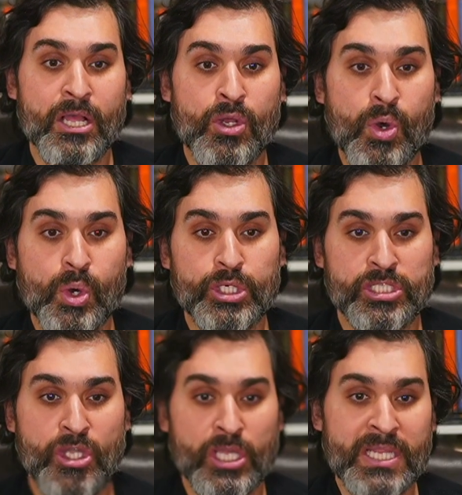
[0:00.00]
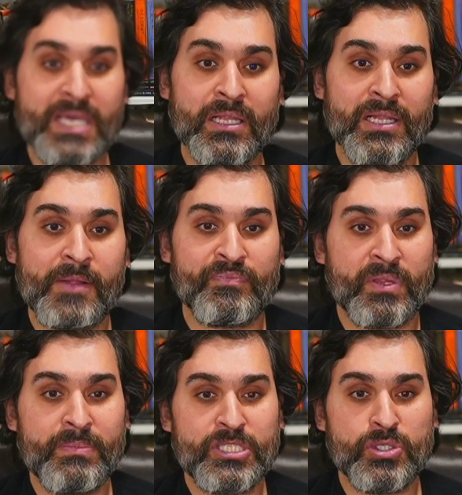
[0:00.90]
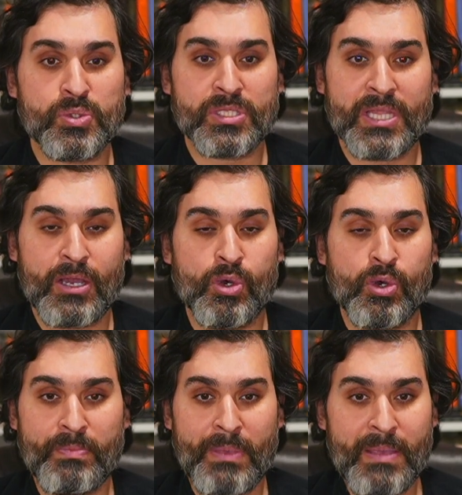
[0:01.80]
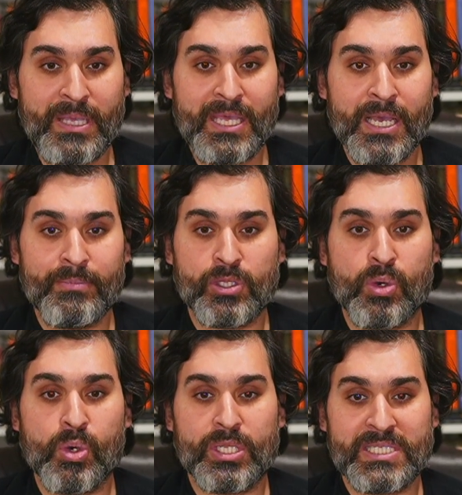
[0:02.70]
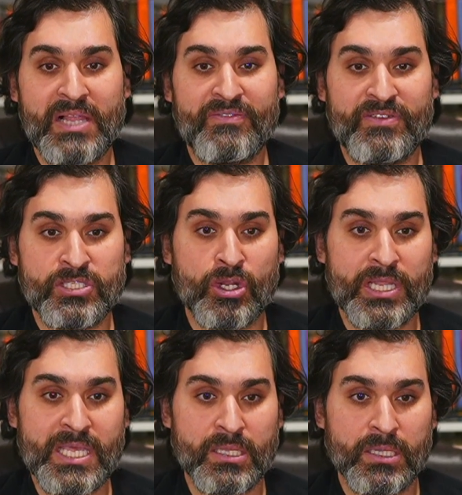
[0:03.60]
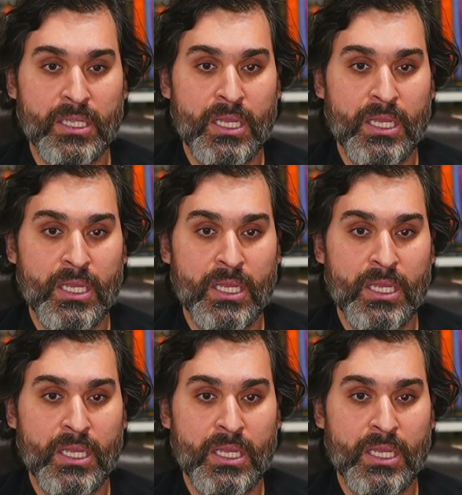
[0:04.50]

Code is not illegal. Misusing that code may be, but the code itself is not illegal.